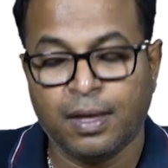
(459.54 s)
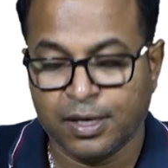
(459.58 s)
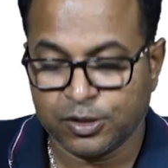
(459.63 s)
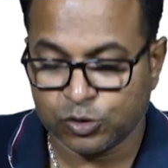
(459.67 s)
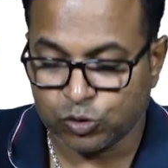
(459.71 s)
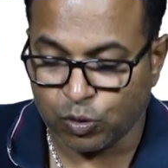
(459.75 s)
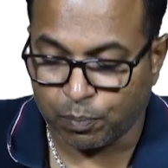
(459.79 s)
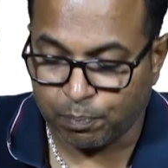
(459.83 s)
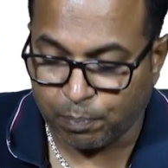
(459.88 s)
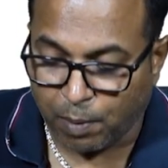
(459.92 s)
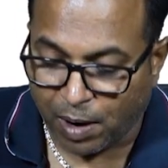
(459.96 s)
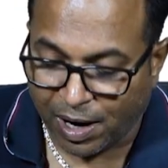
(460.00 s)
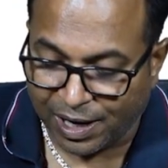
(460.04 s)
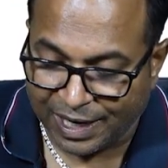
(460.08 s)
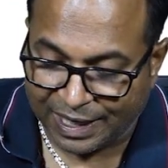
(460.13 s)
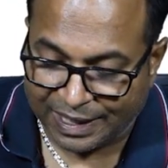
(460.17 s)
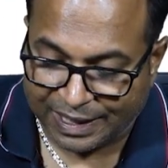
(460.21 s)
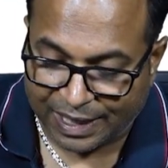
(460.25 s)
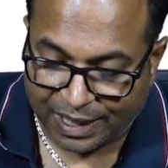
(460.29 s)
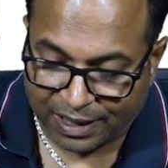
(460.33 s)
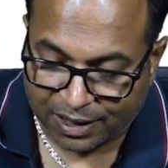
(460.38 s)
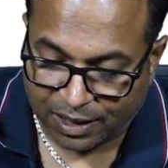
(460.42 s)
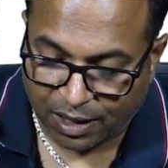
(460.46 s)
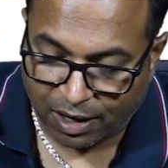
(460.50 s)
So
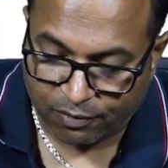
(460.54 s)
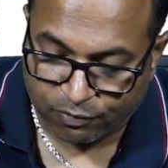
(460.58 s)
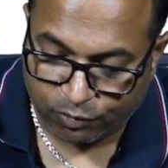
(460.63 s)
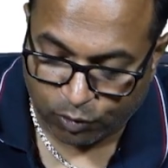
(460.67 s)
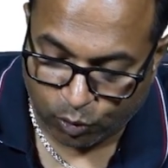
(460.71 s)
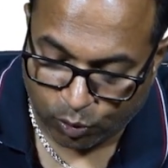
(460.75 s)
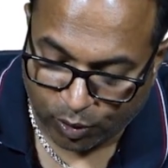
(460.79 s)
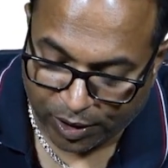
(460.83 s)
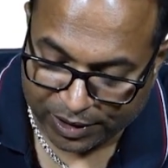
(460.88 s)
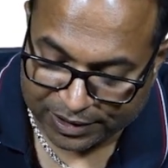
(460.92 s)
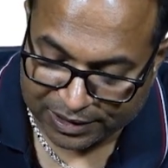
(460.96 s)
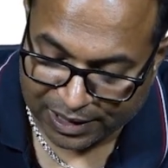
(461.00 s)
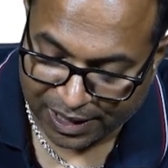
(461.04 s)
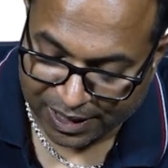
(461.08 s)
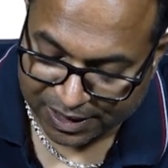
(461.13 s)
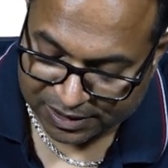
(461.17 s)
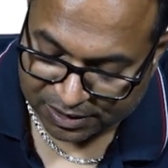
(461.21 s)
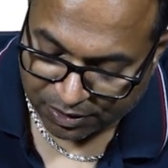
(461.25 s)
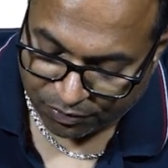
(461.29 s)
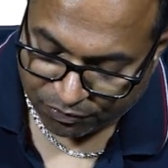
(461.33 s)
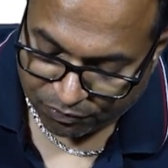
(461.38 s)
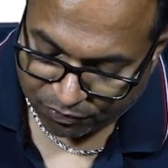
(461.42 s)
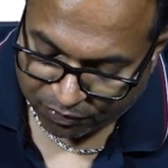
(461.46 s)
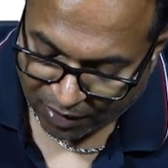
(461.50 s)
polytetrafluoroethylene
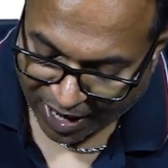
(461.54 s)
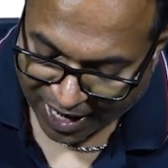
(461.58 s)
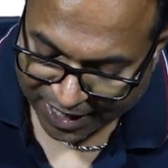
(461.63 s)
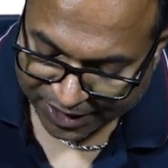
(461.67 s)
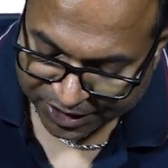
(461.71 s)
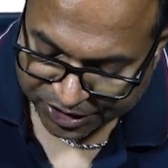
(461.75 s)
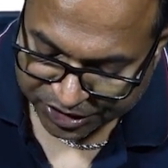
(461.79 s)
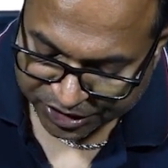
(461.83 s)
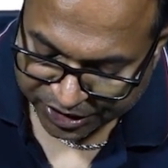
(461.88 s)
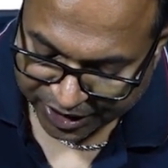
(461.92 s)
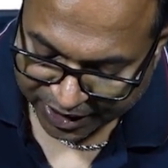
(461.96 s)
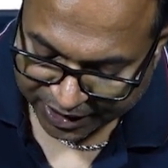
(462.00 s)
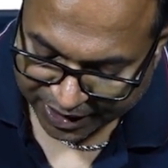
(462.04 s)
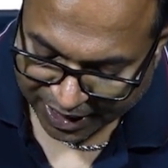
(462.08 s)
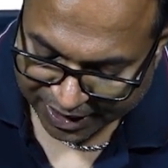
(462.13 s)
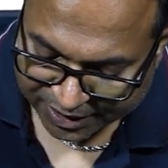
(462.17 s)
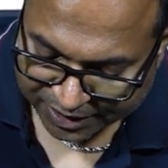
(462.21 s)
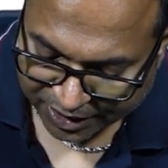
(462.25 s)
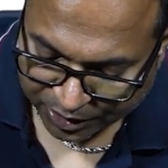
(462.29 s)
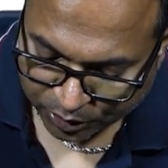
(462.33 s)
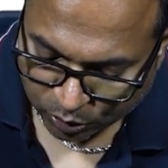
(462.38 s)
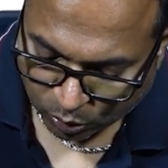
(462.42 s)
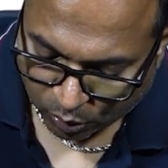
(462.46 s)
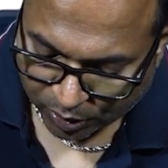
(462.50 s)
is a flat sheet, as
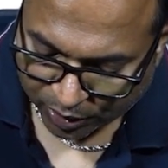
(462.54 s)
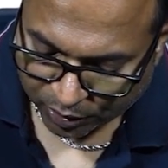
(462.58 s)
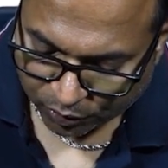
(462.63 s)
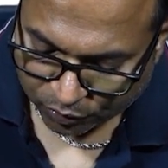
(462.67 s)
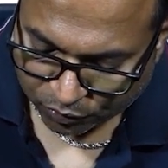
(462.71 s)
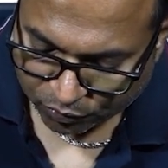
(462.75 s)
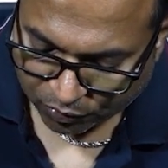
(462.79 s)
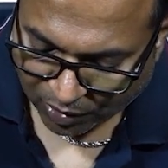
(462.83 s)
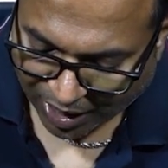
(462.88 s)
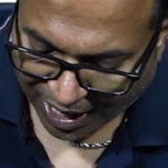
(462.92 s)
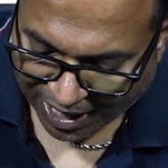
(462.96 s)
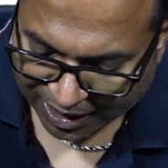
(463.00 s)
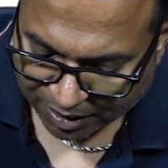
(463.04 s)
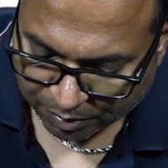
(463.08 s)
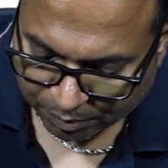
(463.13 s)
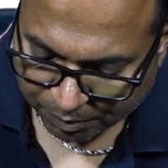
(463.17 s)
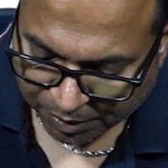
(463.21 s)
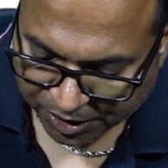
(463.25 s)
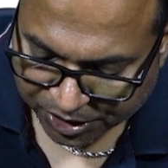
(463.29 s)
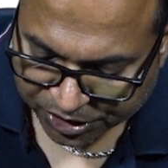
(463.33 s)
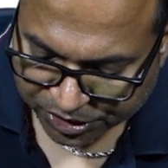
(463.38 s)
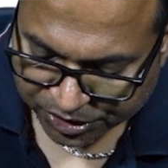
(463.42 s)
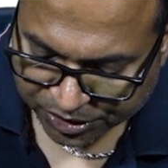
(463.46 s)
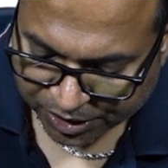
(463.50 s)
I told you, flat
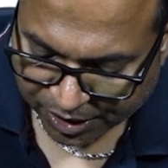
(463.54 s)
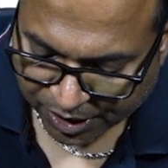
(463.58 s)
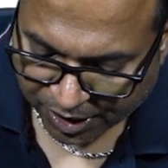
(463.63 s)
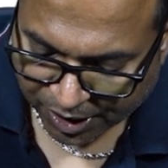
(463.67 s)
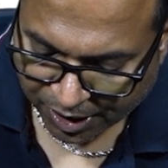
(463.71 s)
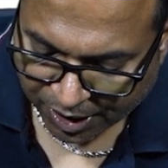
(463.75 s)
mesh